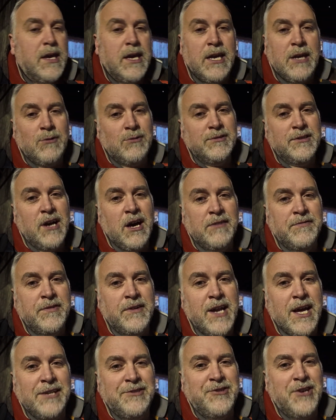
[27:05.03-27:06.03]
was got for
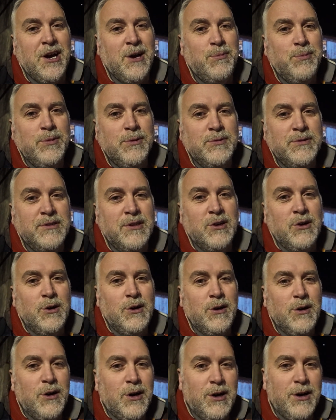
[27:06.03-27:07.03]
that job. There was
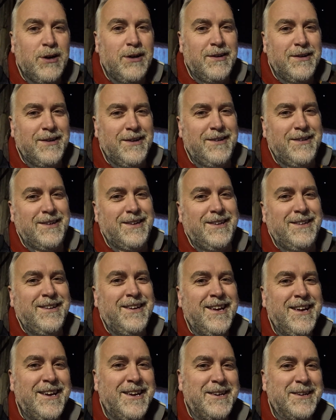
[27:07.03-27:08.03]
no
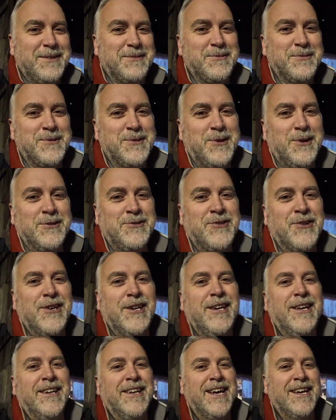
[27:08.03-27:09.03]
there was no
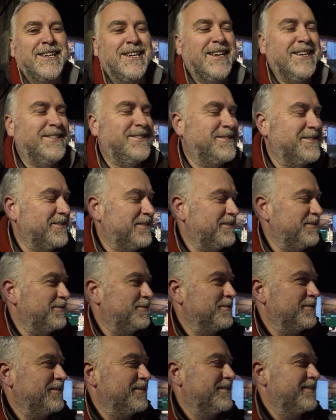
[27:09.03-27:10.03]
try on that lad. So
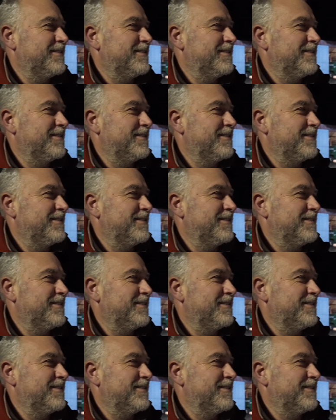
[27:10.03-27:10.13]
look at,